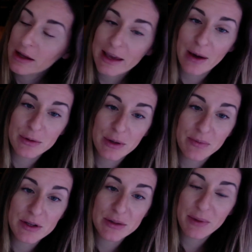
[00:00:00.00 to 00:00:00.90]

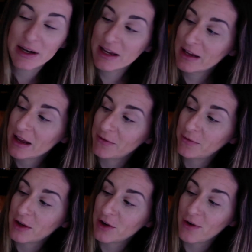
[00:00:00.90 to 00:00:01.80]
and
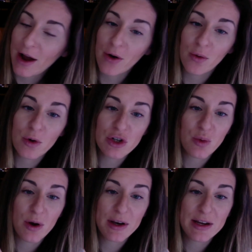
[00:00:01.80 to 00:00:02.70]
figure out which
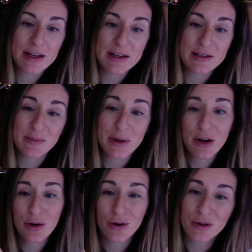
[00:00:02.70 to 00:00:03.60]
one is
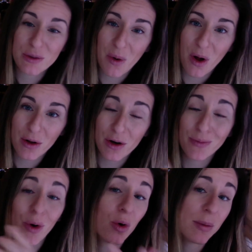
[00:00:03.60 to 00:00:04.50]
bigger or smaller,
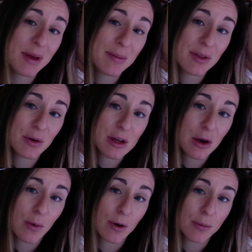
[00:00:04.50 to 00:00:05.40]
or maybe they're
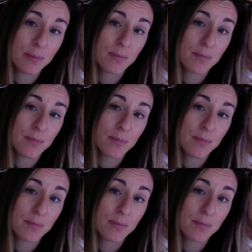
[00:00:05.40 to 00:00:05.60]
equal.